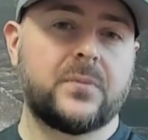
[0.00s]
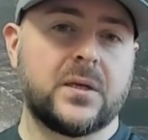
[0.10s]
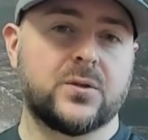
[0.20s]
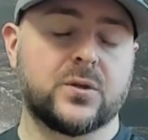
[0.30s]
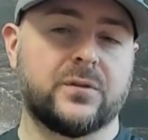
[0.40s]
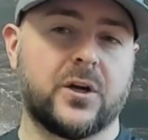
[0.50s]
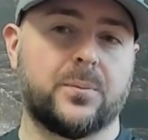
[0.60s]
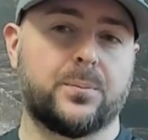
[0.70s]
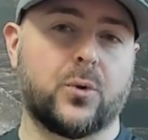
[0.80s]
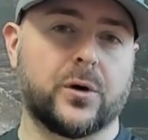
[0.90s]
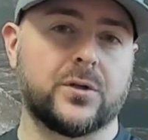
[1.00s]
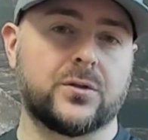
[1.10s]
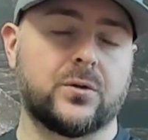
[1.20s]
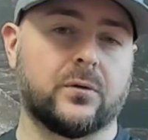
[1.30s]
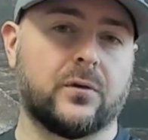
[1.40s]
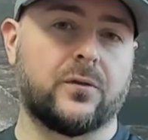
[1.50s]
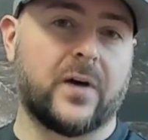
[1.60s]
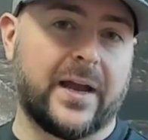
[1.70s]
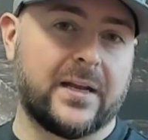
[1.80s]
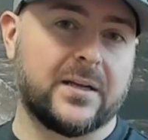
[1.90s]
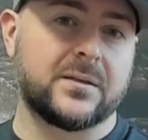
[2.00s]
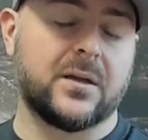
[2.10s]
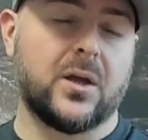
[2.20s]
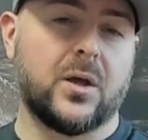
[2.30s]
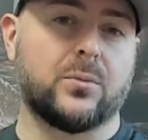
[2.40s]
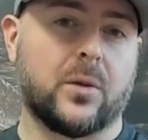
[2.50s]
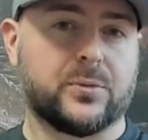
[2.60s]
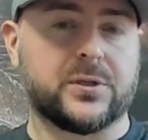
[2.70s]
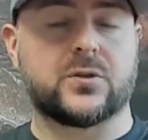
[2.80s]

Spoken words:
So it's very important to refine it properly.